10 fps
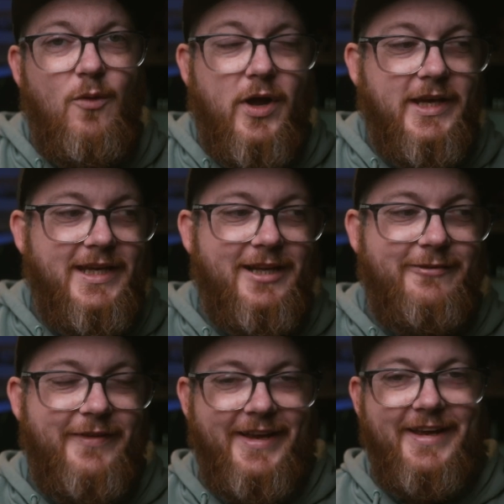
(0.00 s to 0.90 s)
one neat little
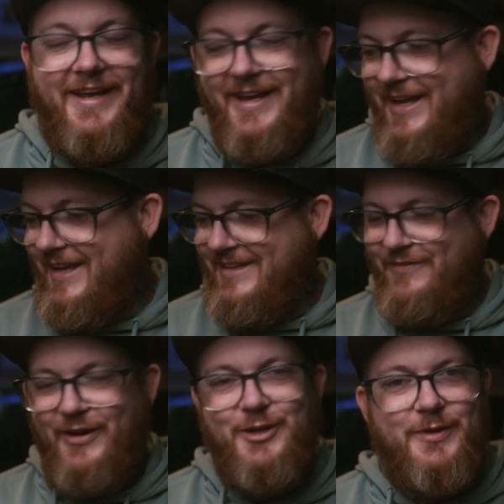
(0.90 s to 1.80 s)
thing,
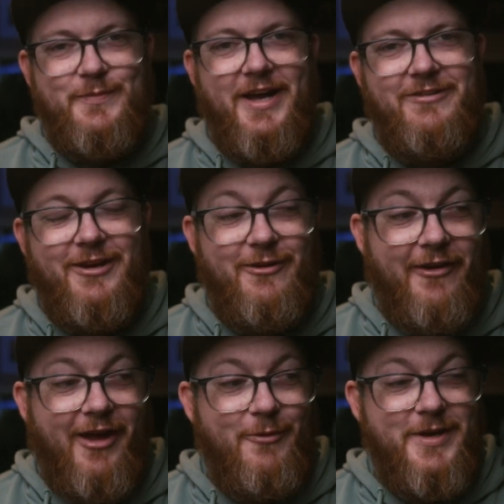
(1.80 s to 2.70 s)
when you put the battery in on
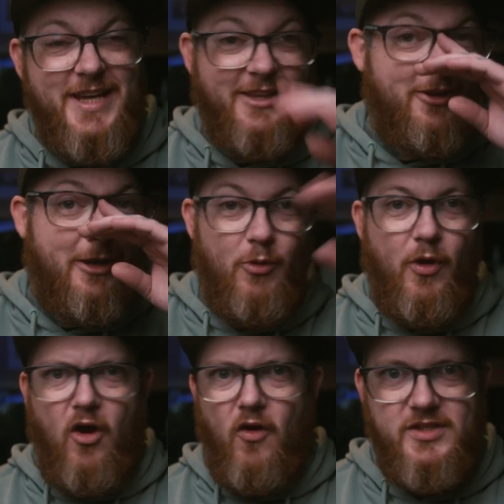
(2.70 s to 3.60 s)
ours, it
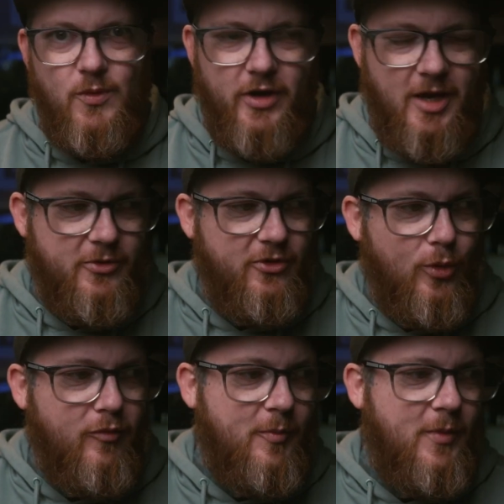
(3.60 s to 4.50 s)
won't happen on
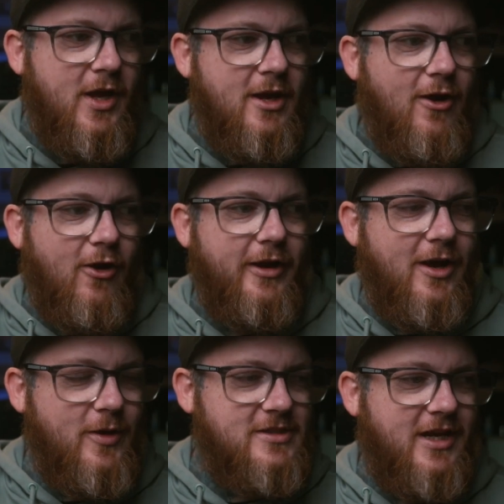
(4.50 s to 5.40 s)
all of them, on
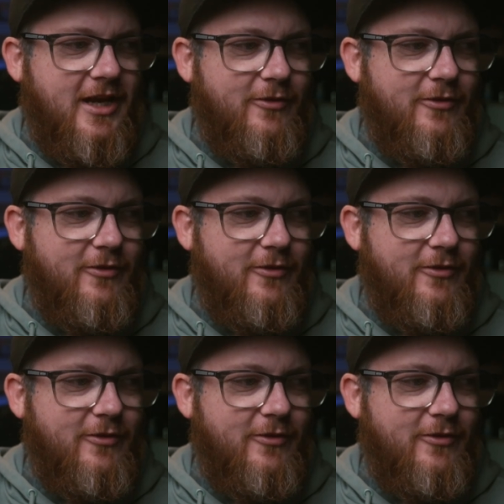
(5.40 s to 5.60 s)
ours, and I